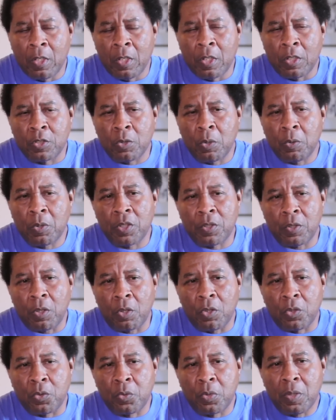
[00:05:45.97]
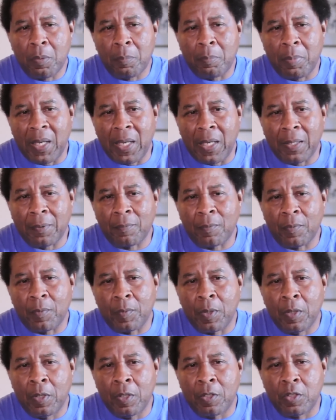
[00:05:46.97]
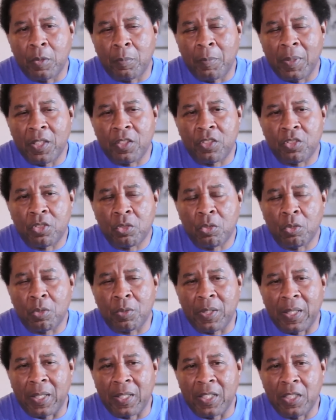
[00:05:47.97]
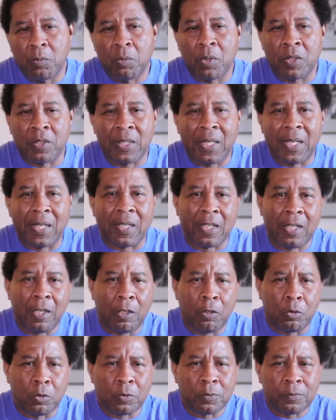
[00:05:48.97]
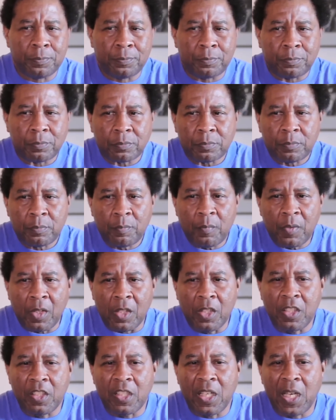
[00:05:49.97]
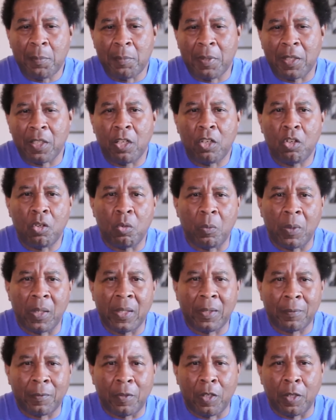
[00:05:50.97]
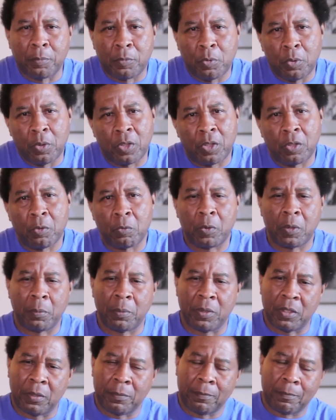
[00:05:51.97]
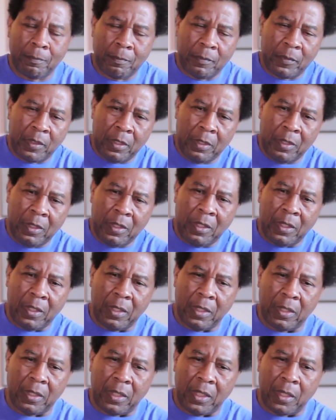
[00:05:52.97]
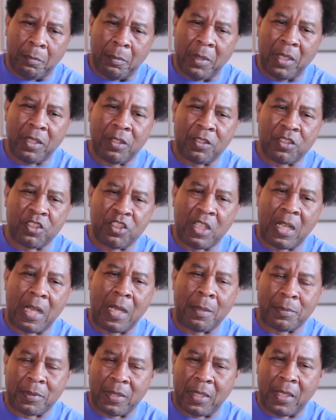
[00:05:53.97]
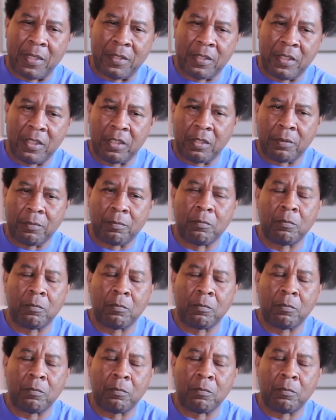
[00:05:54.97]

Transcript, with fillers: So on the, on the trip back, to make sure that he was not caught, he came the long way up through the Caribbean and, and making stops as he